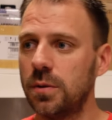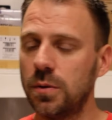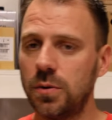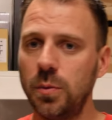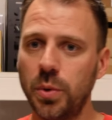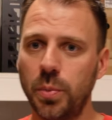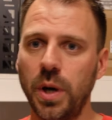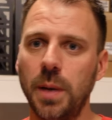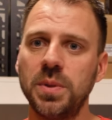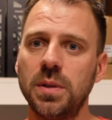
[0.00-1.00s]
So super
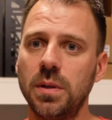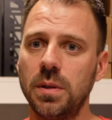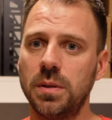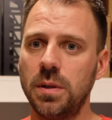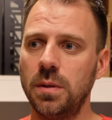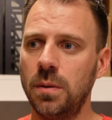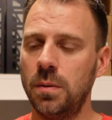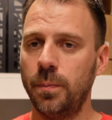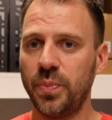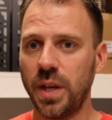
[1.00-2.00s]
props
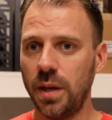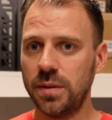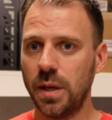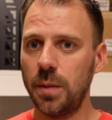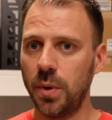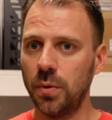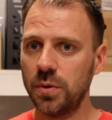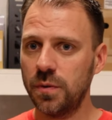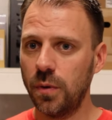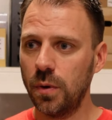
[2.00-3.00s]
to Kscape
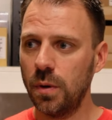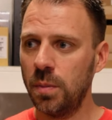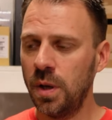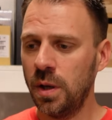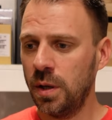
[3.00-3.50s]
Owners Forum